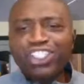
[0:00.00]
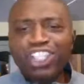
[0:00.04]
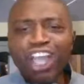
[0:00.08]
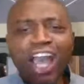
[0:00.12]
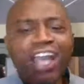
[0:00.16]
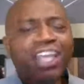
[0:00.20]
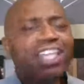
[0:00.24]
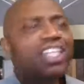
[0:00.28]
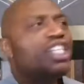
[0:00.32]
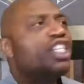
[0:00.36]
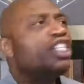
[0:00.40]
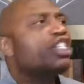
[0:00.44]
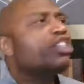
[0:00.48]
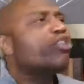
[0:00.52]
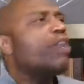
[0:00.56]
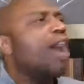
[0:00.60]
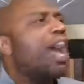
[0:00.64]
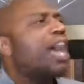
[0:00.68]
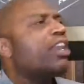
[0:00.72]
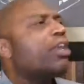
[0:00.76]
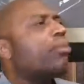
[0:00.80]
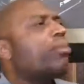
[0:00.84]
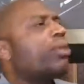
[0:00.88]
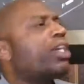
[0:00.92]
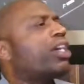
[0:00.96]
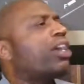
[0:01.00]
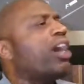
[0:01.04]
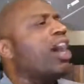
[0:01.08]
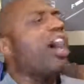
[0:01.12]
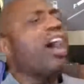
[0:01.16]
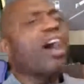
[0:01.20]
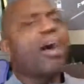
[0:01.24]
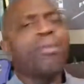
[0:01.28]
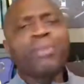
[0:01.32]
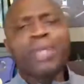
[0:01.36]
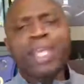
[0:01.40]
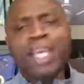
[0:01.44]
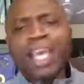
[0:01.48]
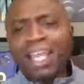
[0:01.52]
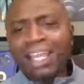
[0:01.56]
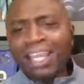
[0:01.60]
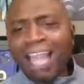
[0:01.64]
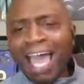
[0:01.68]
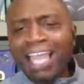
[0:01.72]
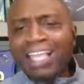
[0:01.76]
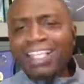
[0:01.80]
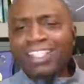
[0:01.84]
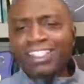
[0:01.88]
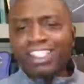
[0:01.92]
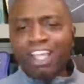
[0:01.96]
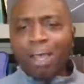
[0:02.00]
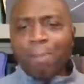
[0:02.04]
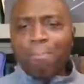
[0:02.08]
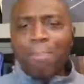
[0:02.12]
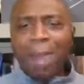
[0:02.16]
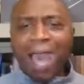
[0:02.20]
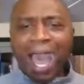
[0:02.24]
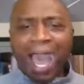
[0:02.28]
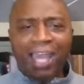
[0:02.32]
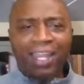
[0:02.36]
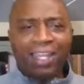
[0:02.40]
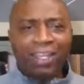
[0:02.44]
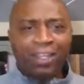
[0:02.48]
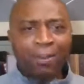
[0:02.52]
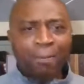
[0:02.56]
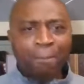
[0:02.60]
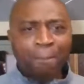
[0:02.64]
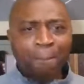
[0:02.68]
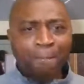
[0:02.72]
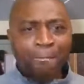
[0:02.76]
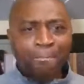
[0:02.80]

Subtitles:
juggling and trying to become like somebody